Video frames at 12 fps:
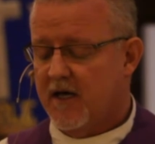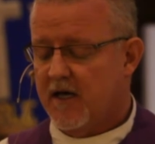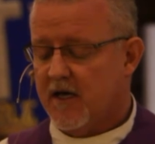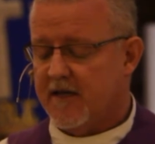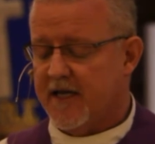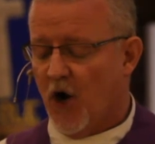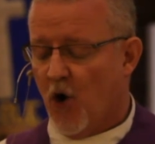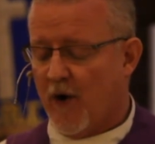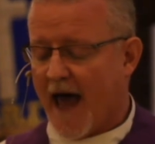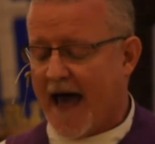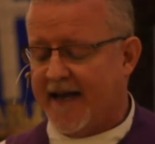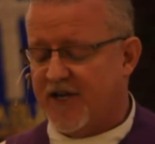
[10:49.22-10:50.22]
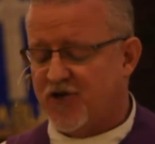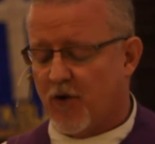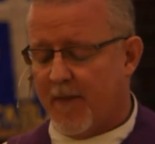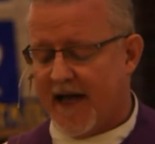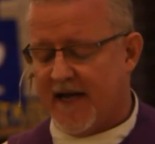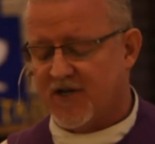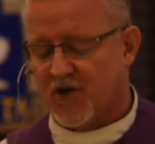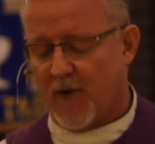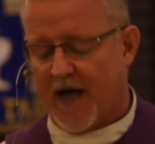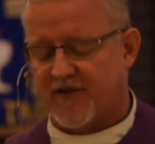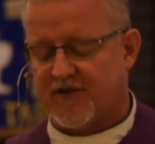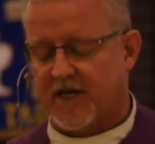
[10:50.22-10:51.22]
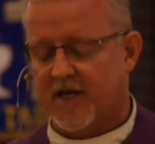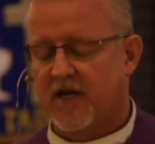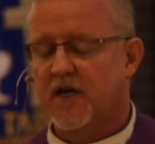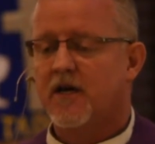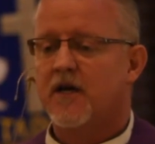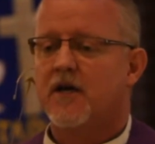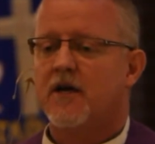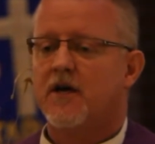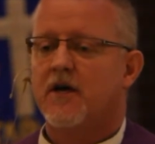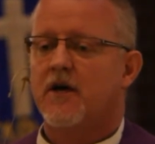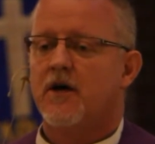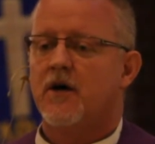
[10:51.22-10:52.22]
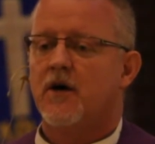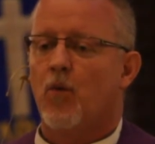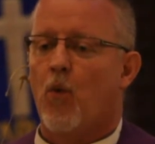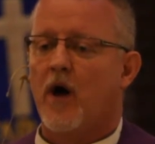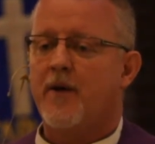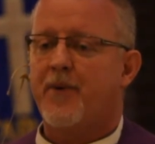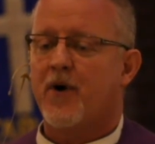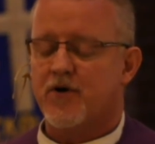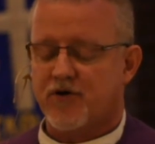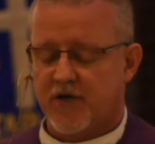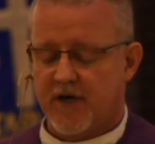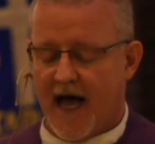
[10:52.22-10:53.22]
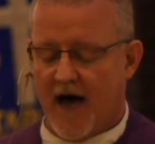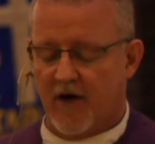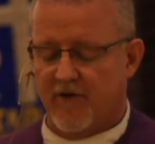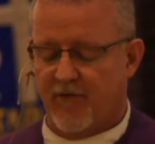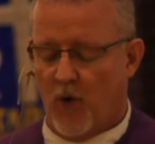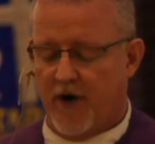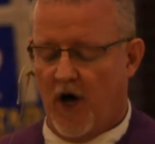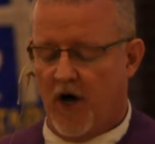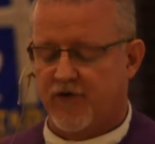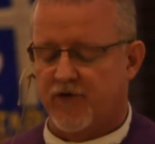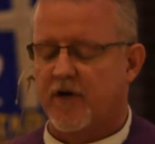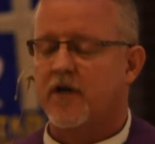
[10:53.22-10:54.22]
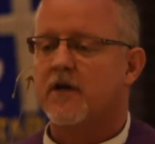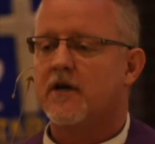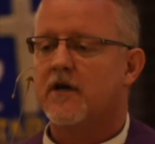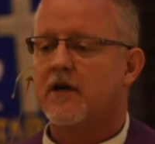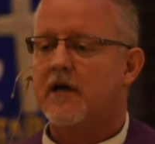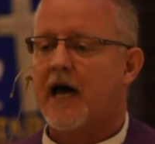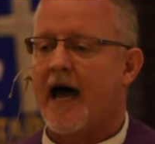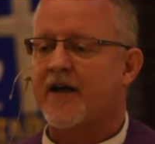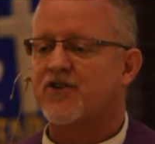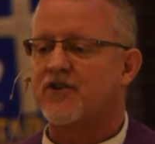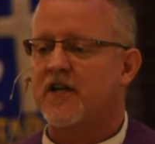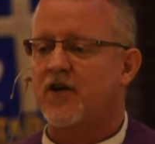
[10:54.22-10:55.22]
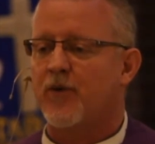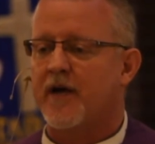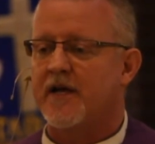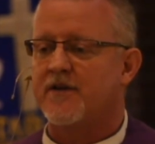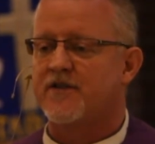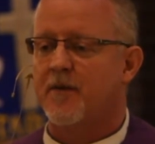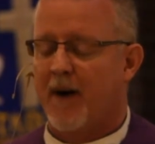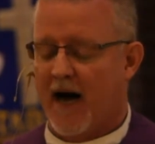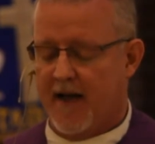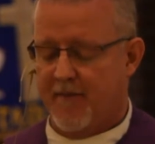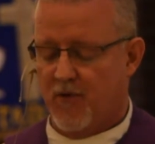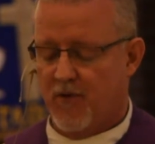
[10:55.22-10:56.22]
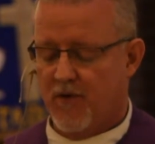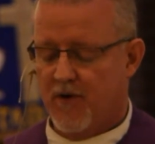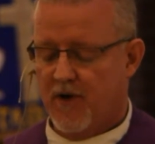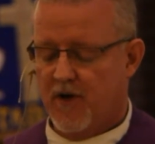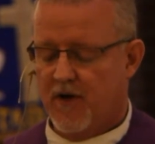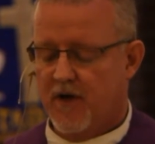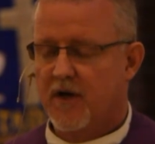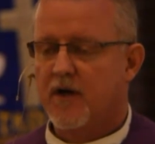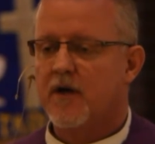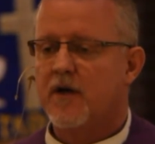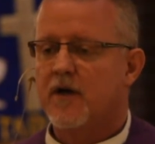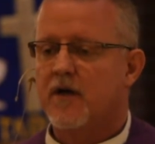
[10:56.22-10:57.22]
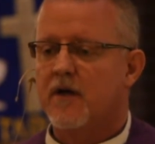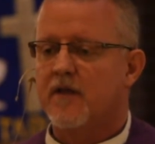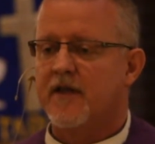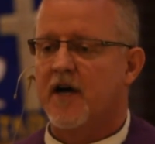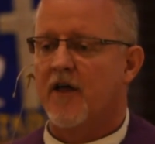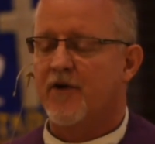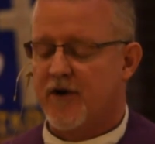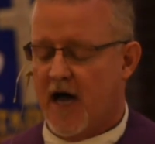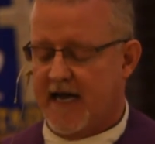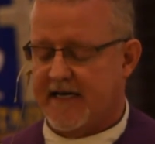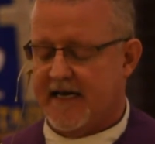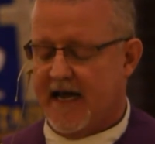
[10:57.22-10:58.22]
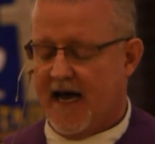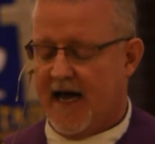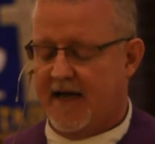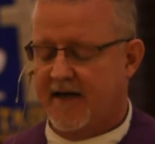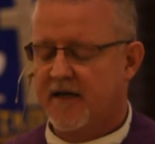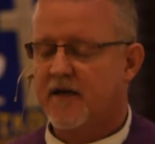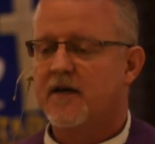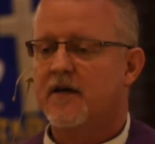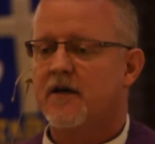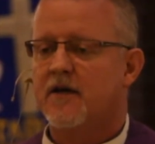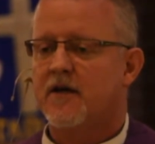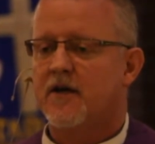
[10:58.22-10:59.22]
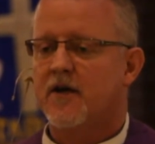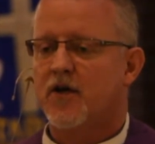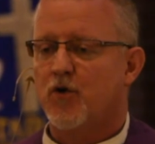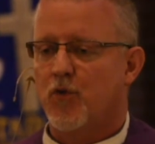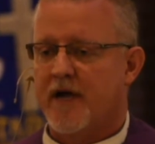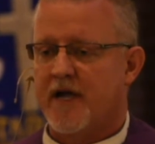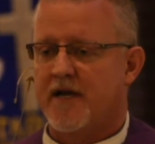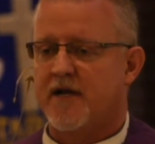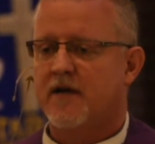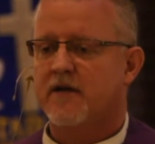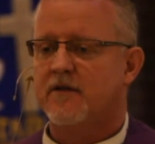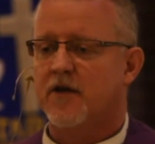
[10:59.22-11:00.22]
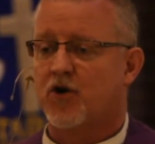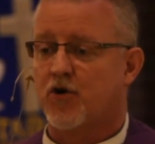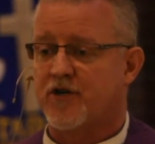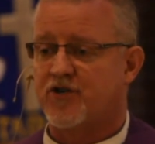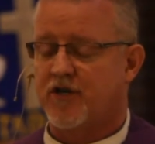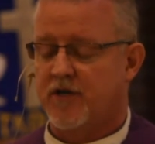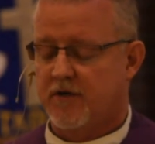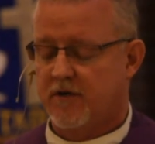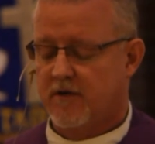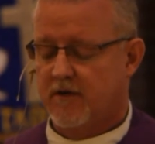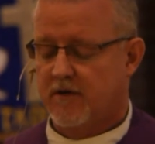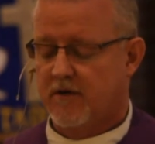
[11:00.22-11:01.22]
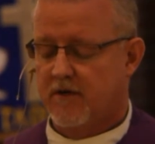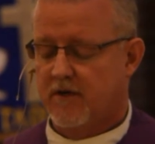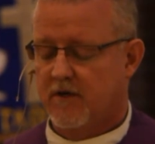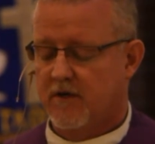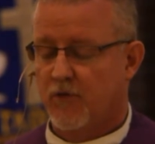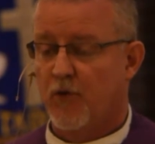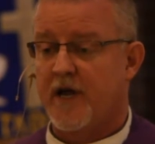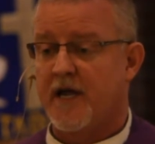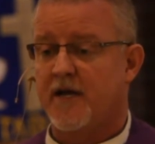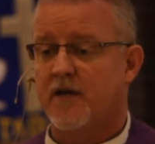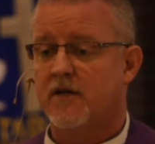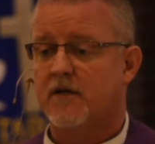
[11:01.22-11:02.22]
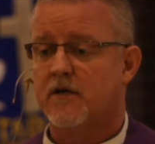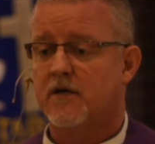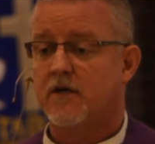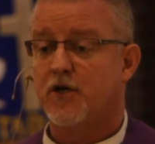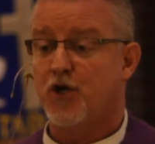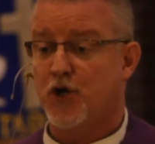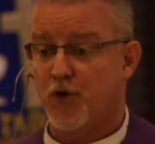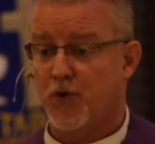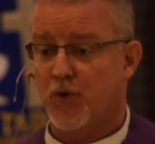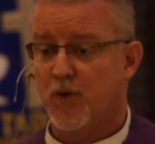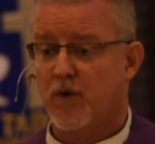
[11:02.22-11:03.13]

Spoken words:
And the old adage remains arresting. 1 person out of 100 actually reads the Bible. The other 99 read the Christian, read you,